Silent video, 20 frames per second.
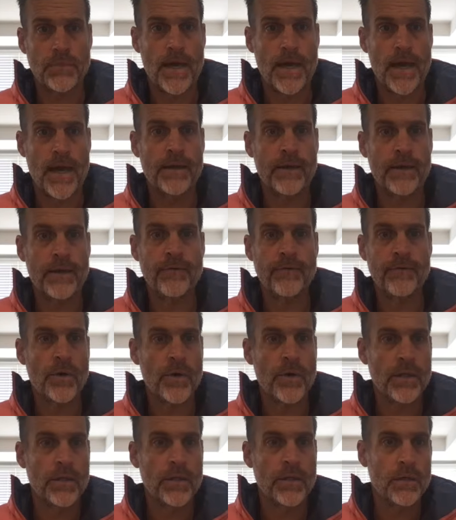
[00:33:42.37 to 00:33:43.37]
have no
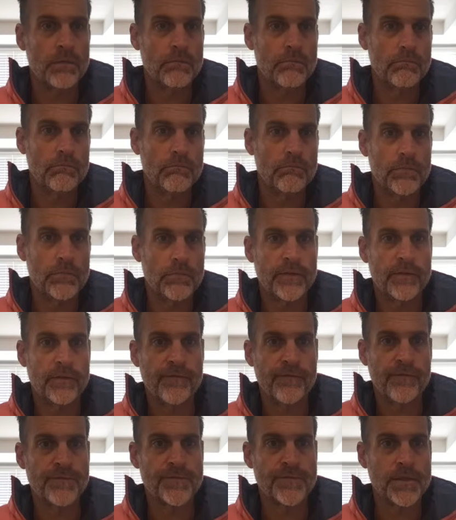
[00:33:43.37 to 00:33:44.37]
idea. It's
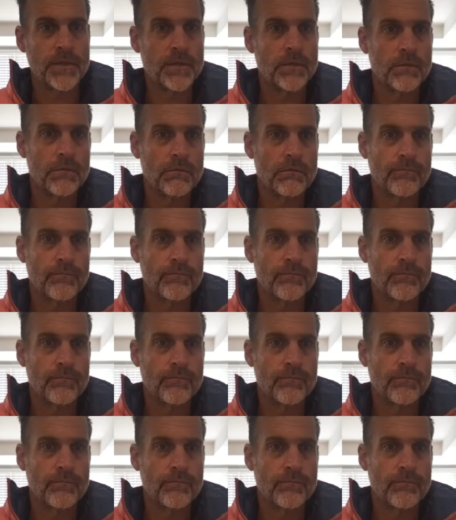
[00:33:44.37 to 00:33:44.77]
Flipski.